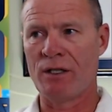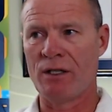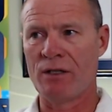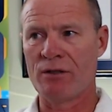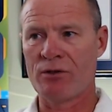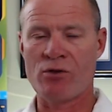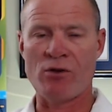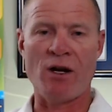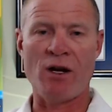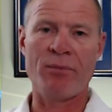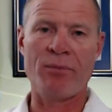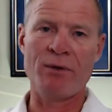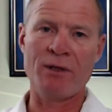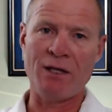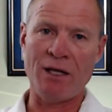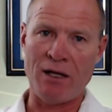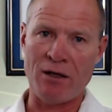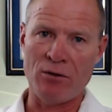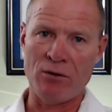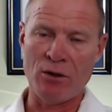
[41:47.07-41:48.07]
strapping
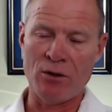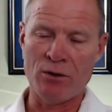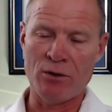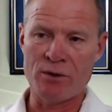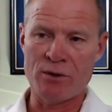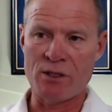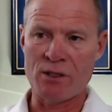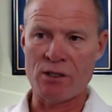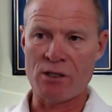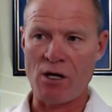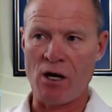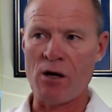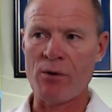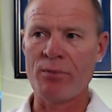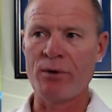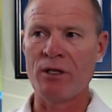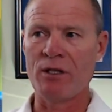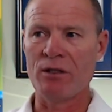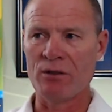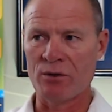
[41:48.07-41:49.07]
down loads and
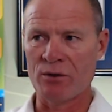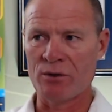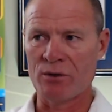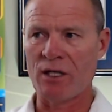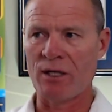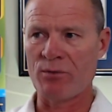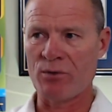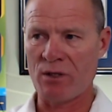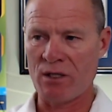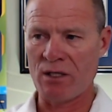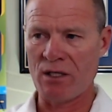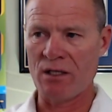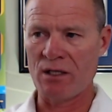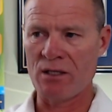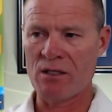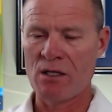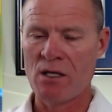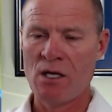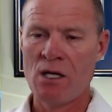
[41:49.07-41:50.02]
tarping and those types of things.